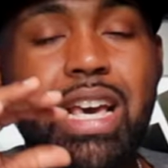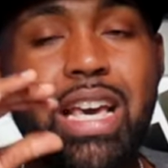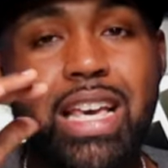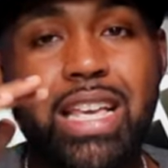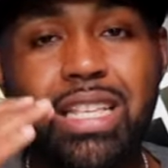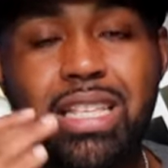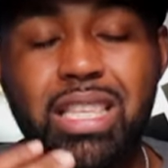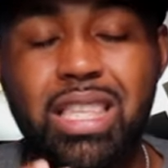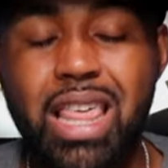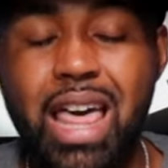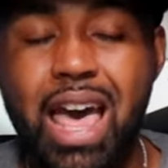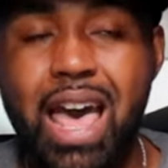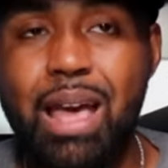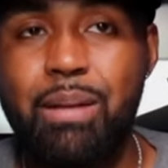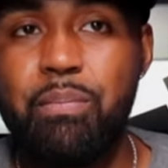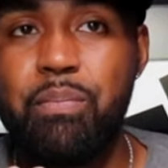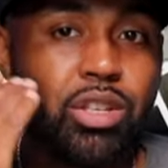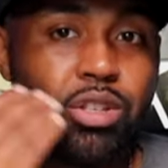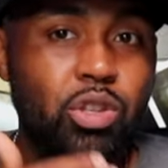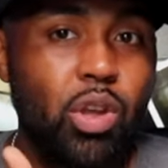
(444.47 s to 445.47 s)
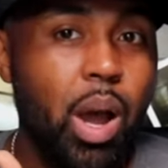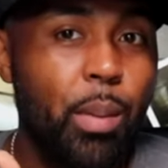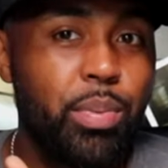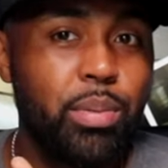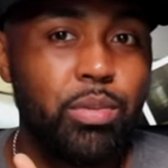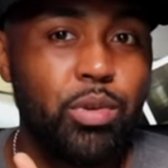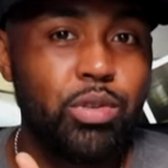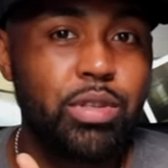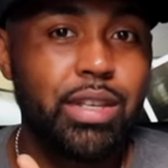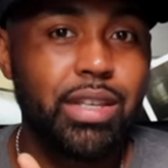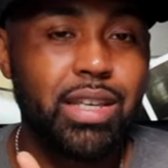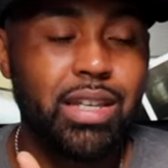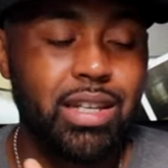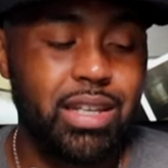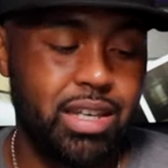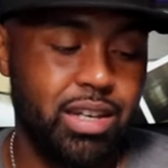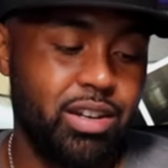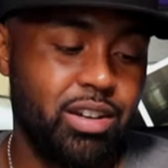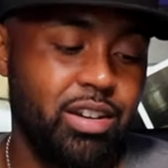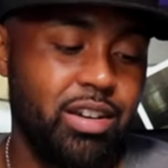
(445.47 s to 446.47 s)
is that there's no Apple Music in
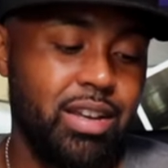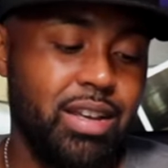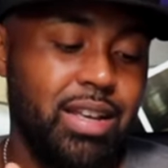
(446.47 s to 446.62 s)
here.